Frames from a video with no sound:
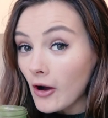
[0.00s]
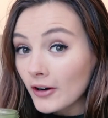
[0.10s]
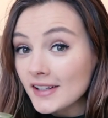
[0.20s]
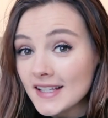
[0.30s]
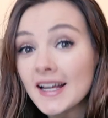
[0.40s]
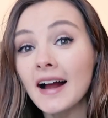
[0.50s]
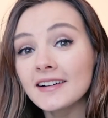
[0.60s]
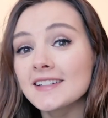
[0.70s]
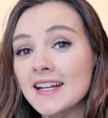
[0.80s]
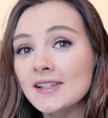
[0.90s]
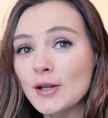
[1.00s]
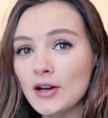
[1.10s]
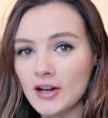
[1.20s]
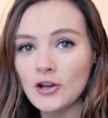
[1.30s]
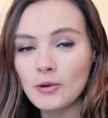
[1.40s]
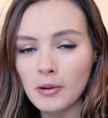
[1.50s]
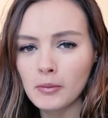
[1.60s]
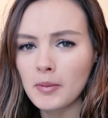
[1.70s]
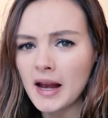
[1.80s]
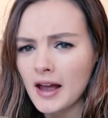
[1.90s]
Honestly, it actually tastes good. I know you're
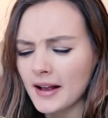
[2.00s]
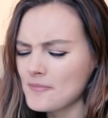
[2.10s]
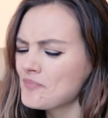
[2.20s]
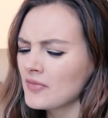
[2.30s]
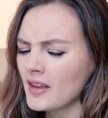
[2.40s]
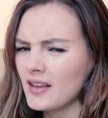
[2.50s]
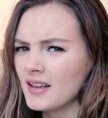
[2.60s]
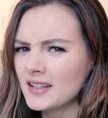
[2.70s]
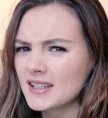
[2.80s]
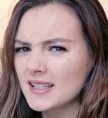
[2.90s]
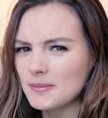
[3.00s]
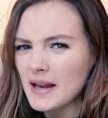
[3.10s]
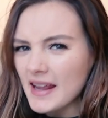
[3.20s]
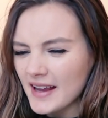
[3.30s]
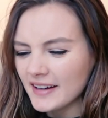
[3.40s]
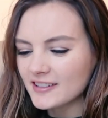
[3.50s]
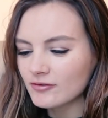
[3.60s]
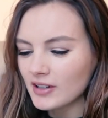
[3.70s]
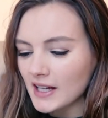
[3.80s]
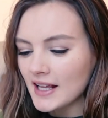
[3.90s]
probably like, spinach?
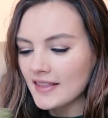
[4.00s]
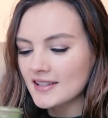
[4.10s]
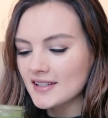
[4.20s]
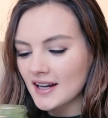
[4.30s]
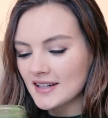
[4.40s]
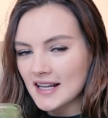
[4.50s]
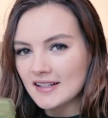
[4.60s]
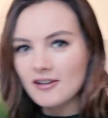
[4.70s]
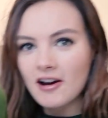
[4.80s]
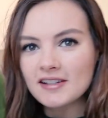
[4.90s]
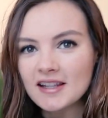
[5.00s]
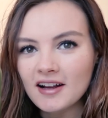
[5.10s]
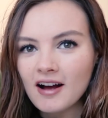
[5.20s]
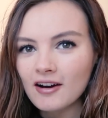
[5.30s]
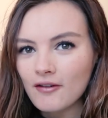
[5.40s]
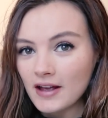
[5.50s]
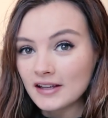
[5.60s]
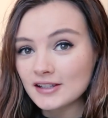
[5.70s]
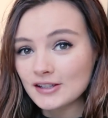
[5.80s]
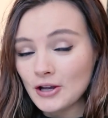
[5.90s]
Really? This is gonna taste gross. And the color of it
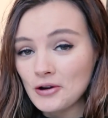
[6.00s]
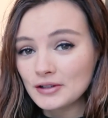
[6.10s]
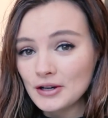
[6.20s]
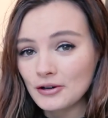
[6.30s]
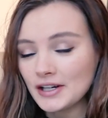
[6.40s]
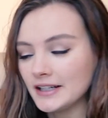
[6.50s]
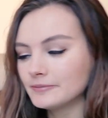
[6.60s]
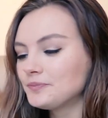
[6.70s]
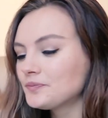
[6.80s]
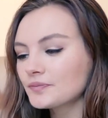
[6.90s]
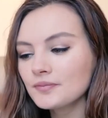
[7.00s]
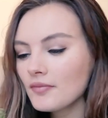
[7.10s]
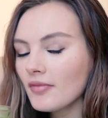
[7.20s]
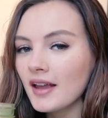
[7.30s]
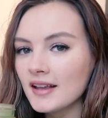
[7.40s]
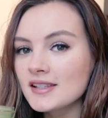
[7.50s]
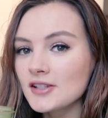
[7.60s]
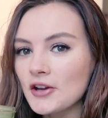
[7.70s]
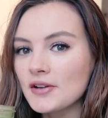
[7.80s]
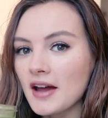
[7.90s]
is so, so green. It's
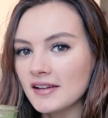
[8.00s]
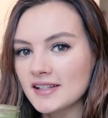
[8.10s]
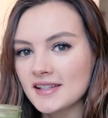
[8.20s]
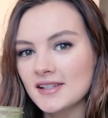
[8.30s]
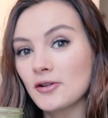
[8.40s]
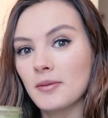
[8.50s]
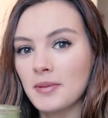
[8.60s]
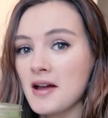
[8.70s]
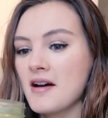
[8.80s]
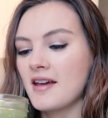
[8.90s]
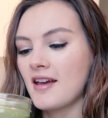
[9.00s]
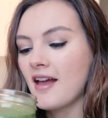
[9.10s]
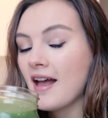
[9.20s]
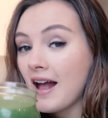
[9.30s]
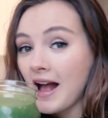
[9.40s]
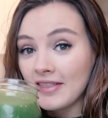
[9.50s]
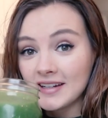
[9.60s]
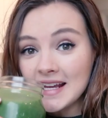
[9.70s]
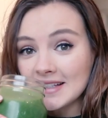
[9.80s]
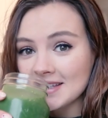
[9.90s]
so nice because it's got the banana and the
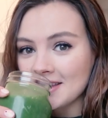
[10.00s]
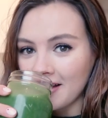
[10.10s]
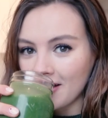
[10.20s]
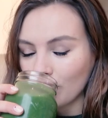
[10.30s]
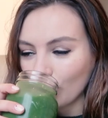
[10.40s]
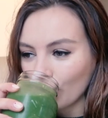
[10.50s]
dates in there.